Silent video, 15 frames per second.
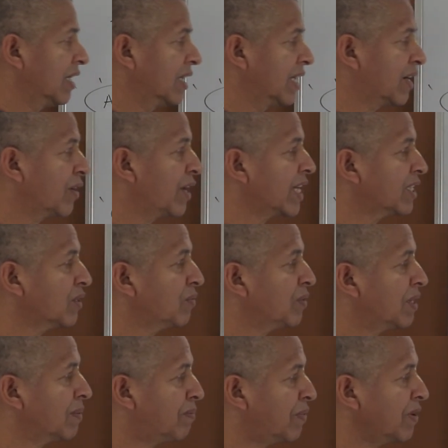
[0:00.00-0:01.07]
The connection
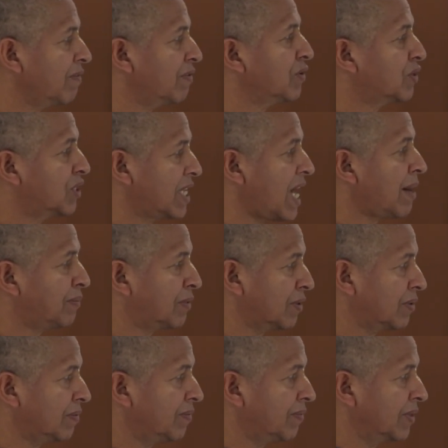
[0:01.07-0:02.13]
with the previous
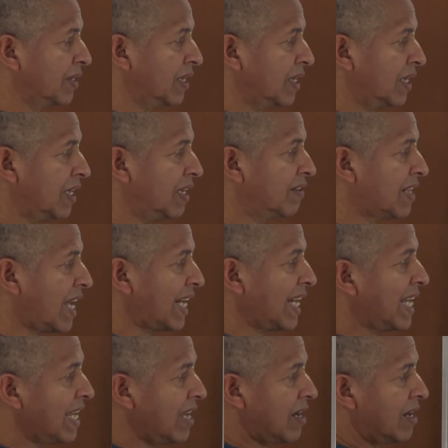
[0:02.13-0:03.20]
chapter is that
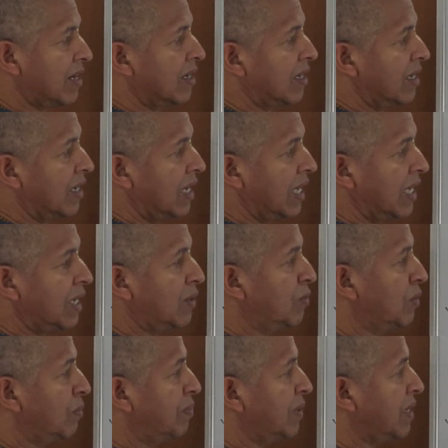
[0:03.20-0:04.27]
here it
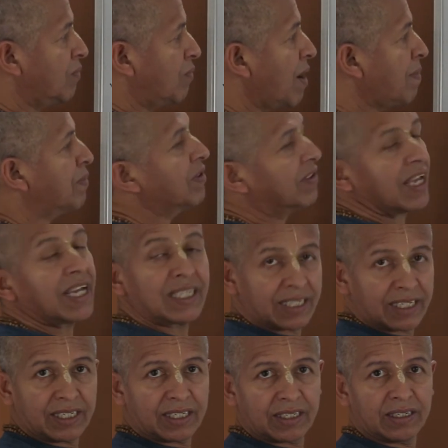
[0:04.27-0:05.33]
will be
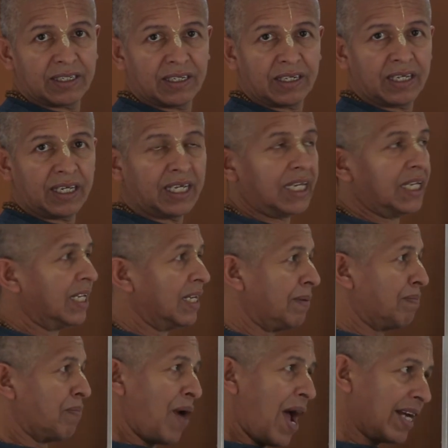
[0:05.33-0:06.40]
represented in a
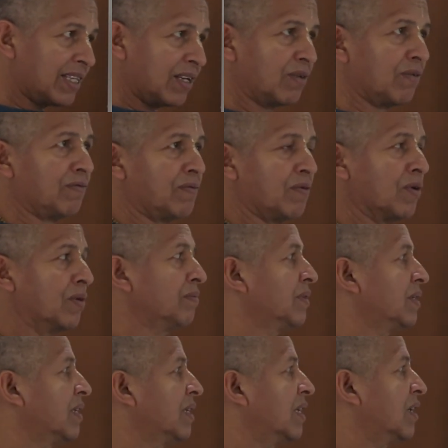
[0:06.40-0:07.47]
practical form
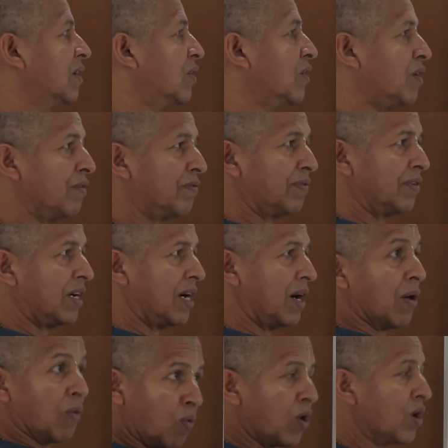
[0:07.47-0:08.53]
of
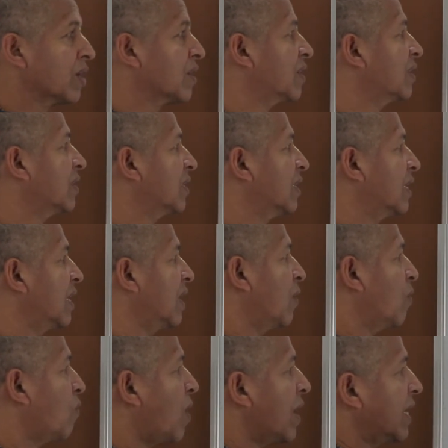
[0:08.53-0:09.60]
a worker.
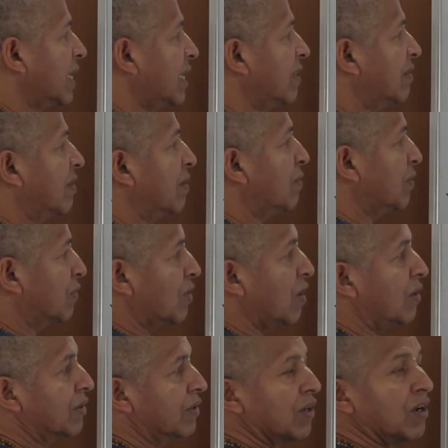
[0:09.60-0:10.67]
What is the
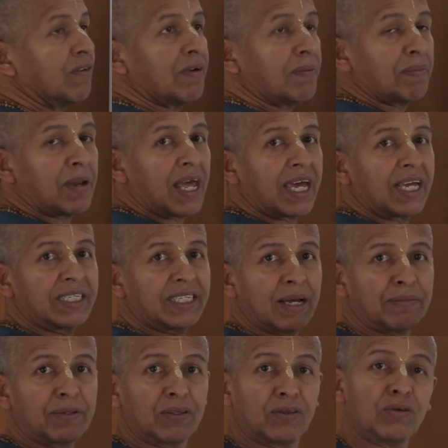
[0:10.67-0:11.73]
result of applying
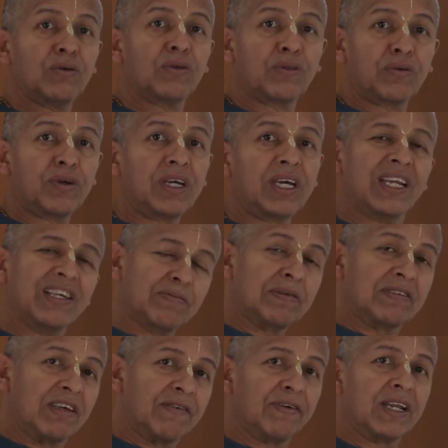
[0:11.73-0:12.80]
chapter 2, 3, and
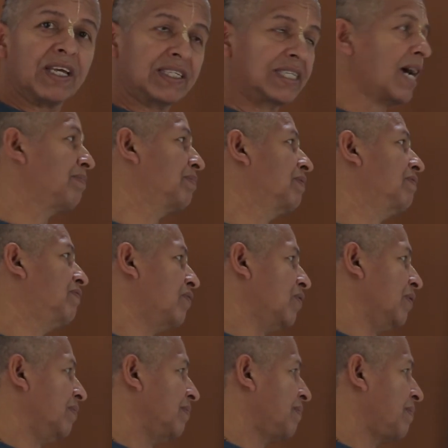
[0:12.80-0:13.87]
specifically chapter
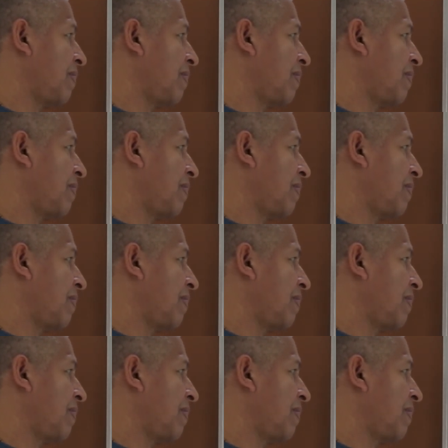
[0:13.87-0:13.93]
4?